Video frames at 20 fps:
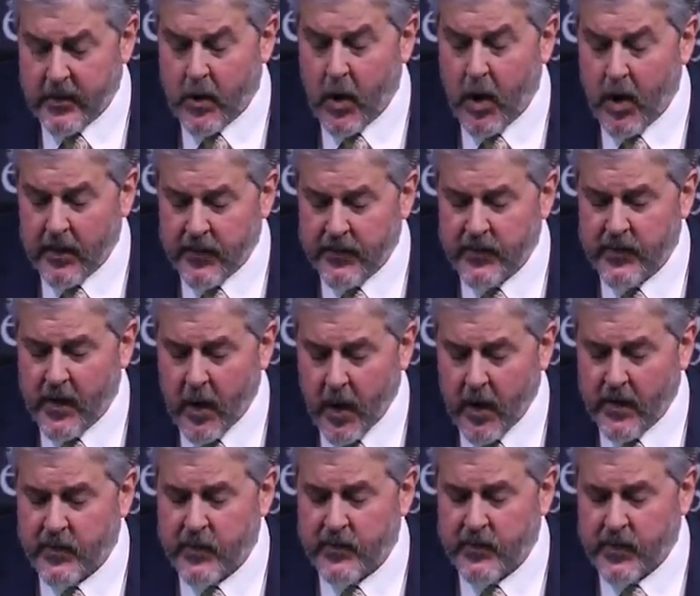Call us,
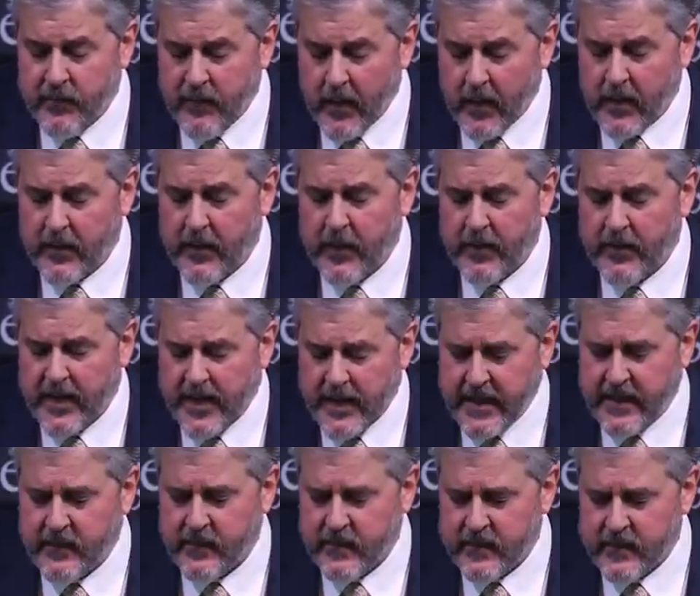calls us to fall on our
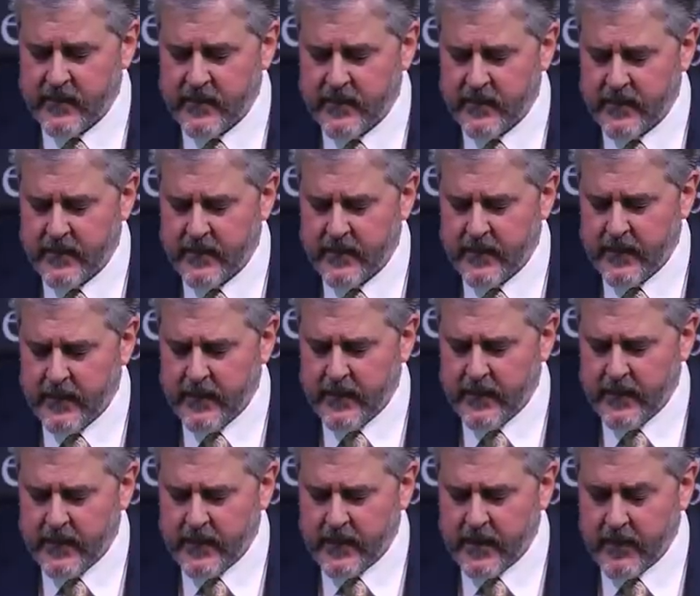knees,
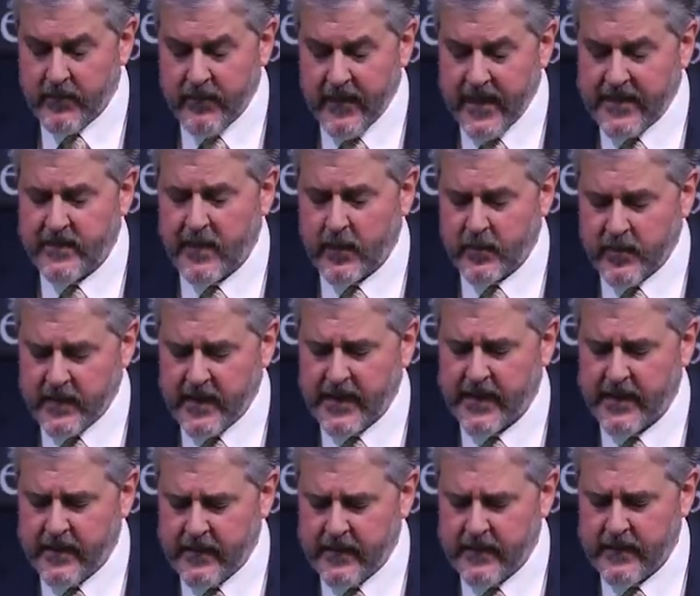confess our
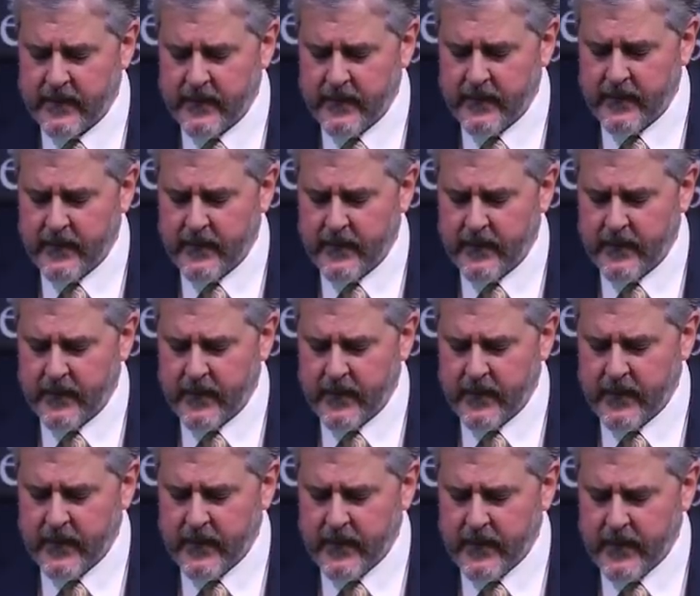sin,
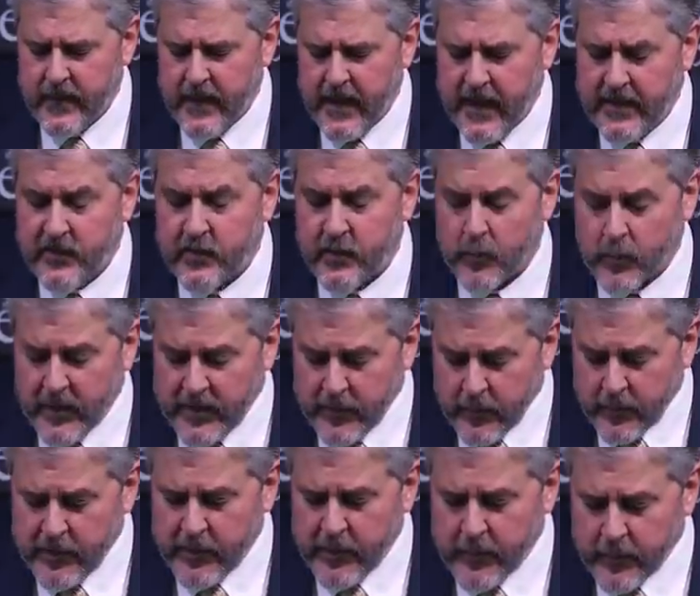and
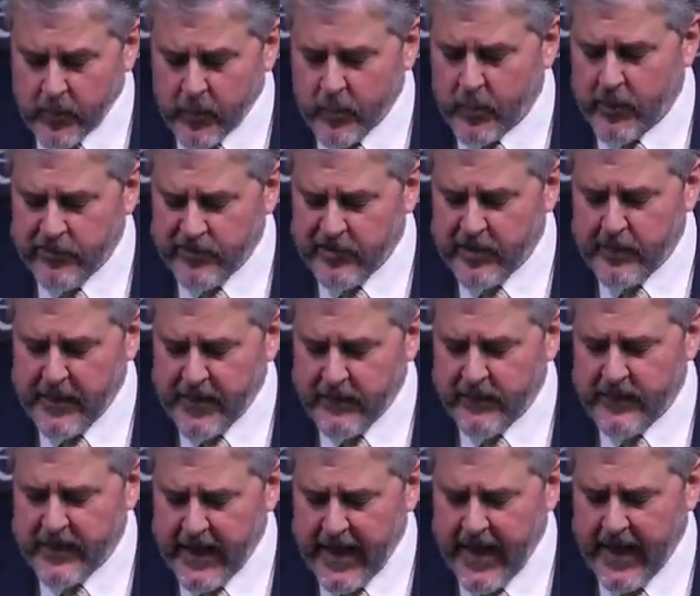surrender to your Lordship
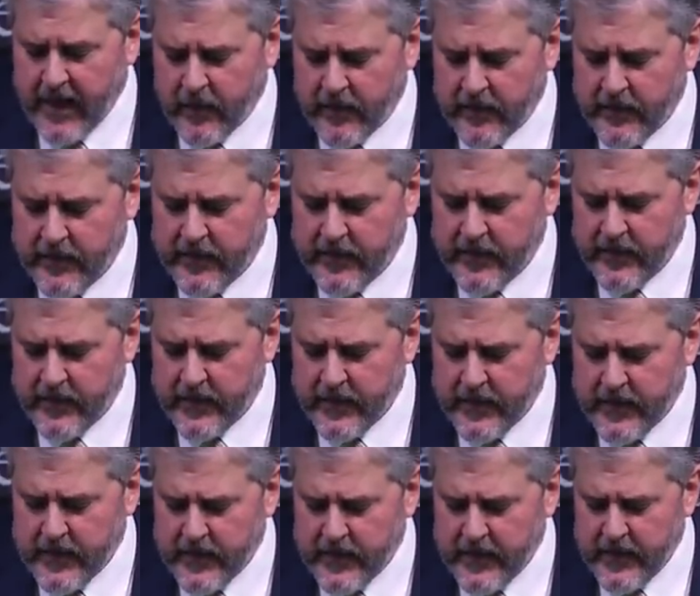even now,
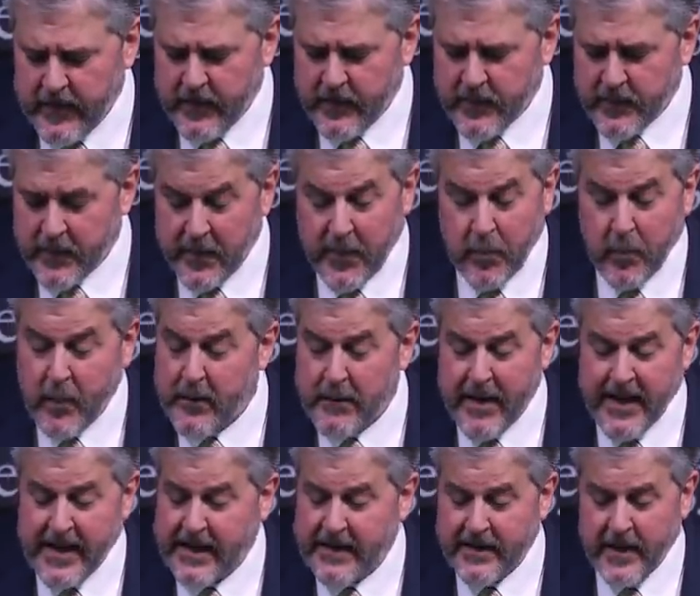so that we
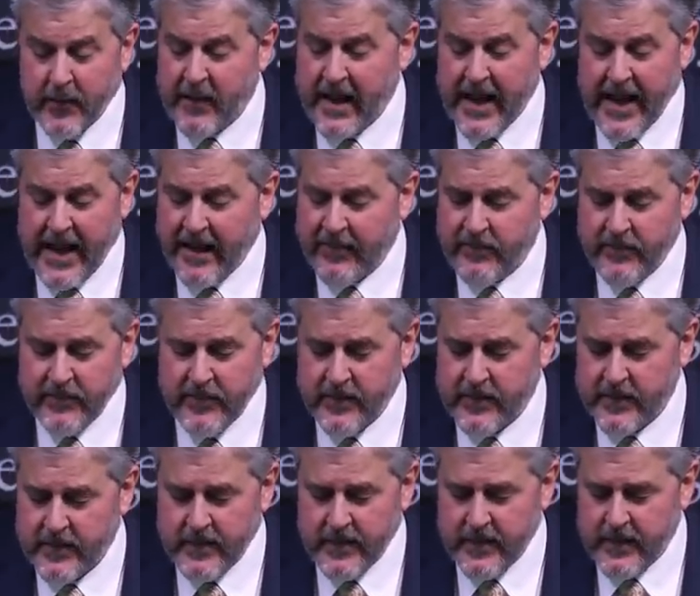may end our life
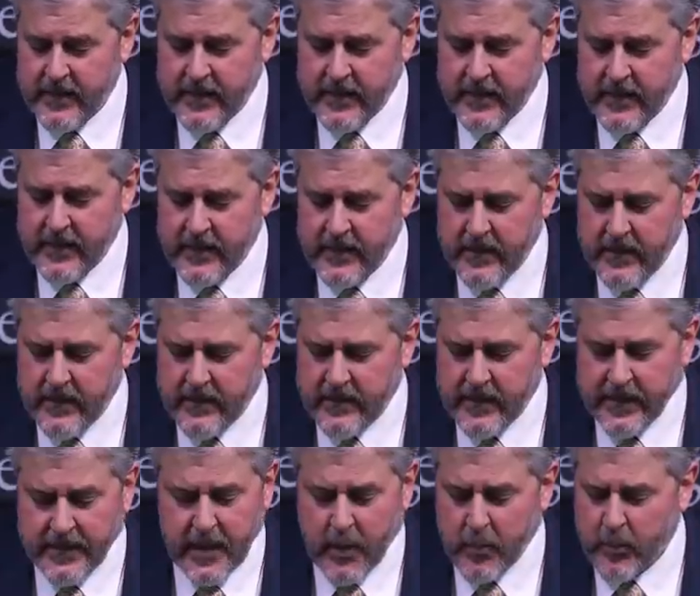
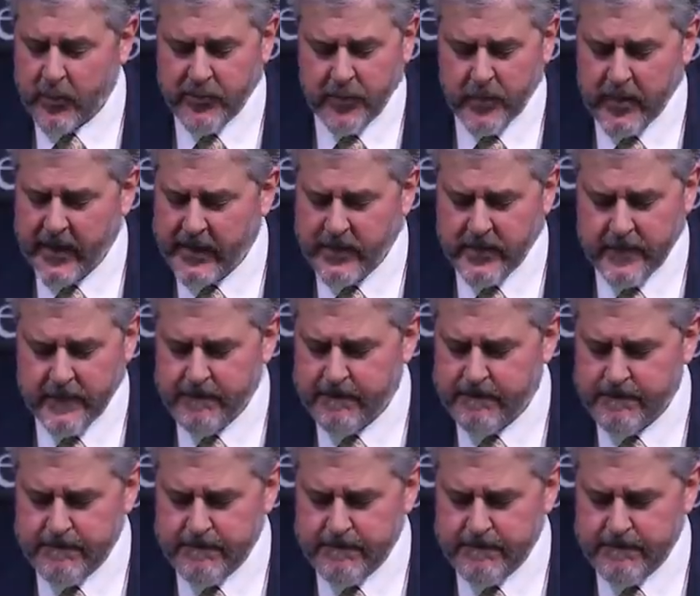with no retreat,